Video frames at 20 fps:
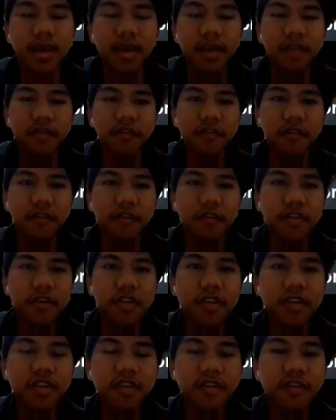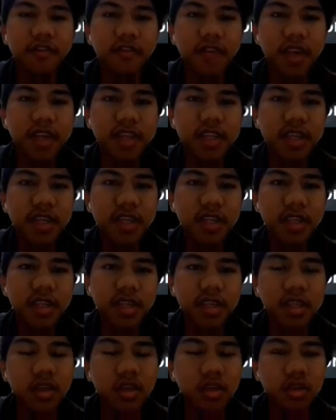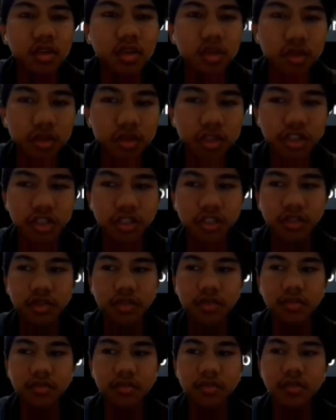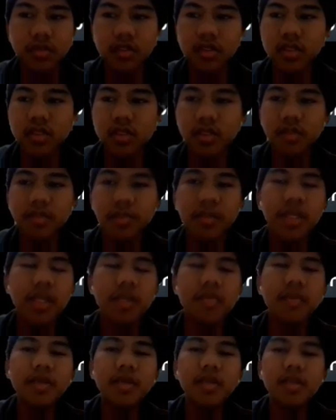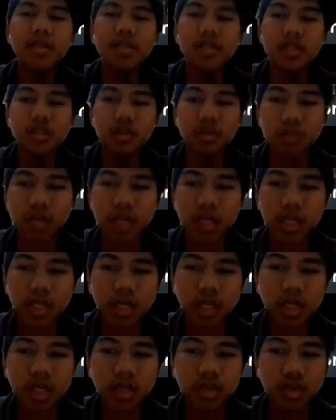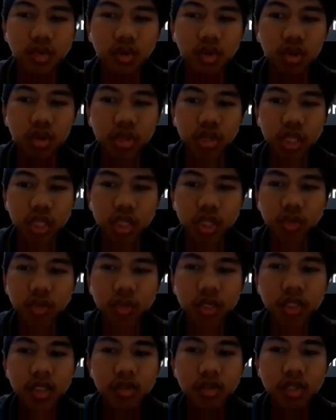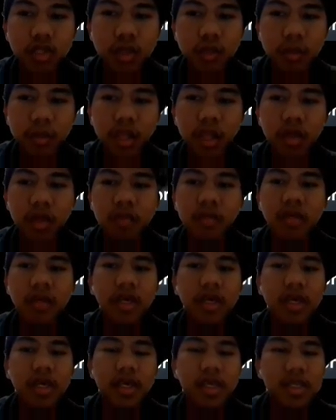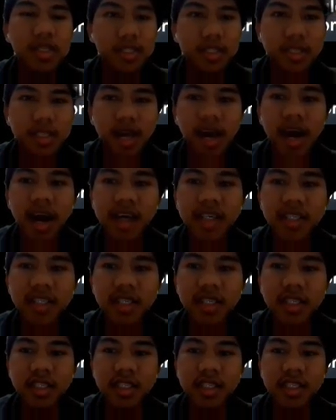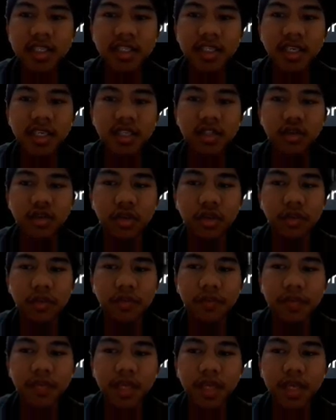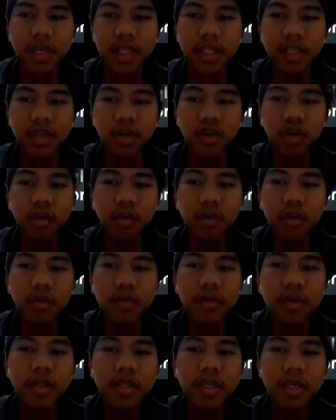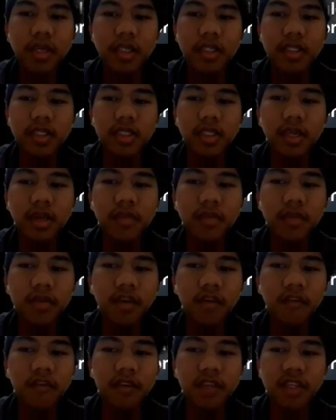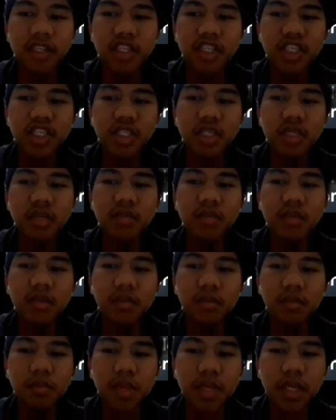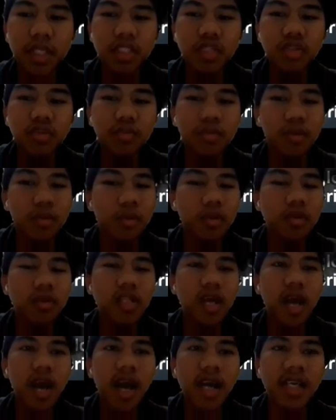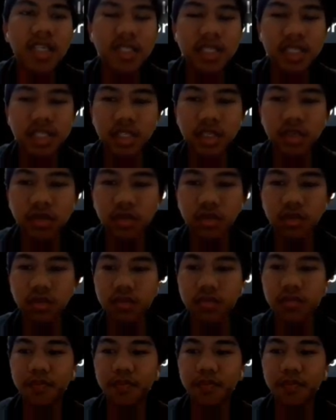And for the final and conclusion, the Philippines is committed to continuing to develop its ICT sector, and the government has a number of initiatives in place to promote ICT growth.